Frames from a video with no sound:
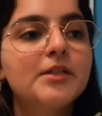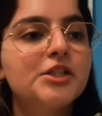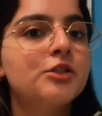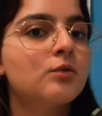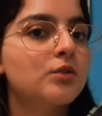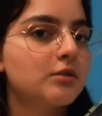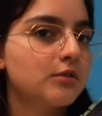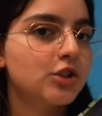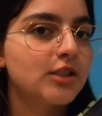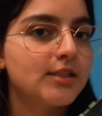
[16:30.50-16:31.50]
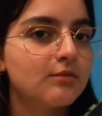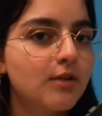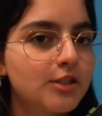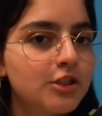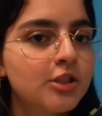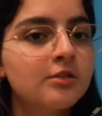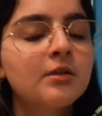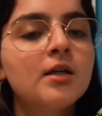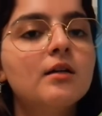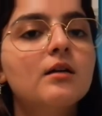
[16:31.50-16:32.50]
but she knows she is
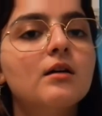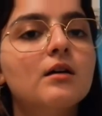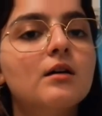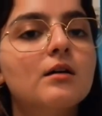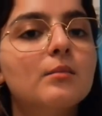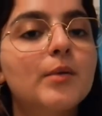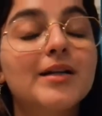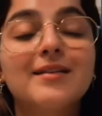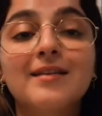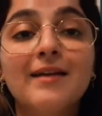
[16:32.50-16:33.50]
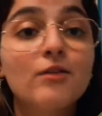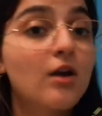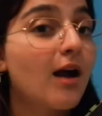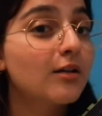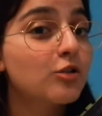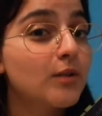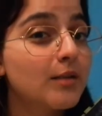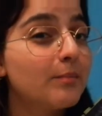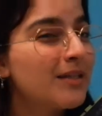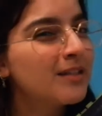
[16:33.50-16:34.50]
Russian, but never
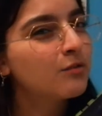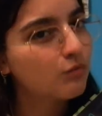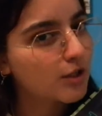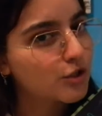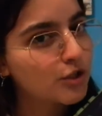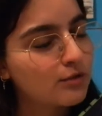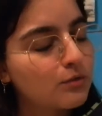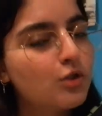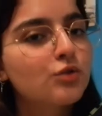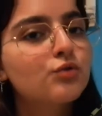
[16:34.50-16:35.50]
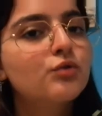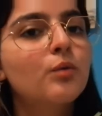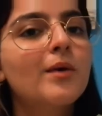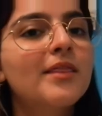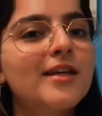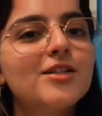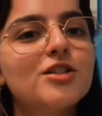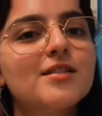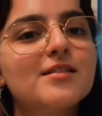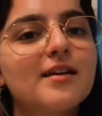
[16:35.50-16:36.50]
actually been in Russia. So one day
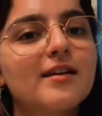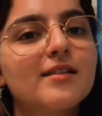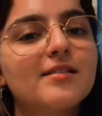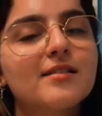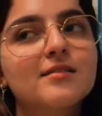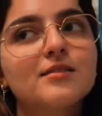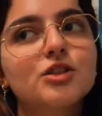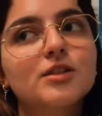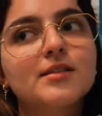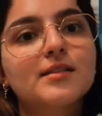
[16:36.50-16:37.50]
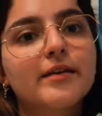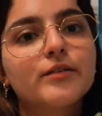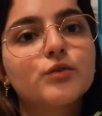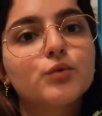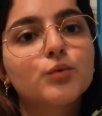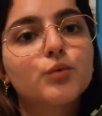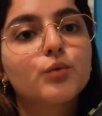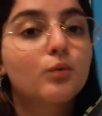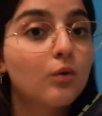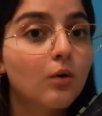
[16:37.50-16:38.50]
she decides
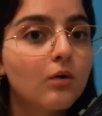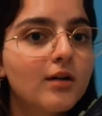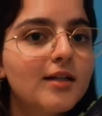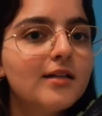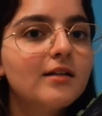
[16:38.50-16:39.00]
to go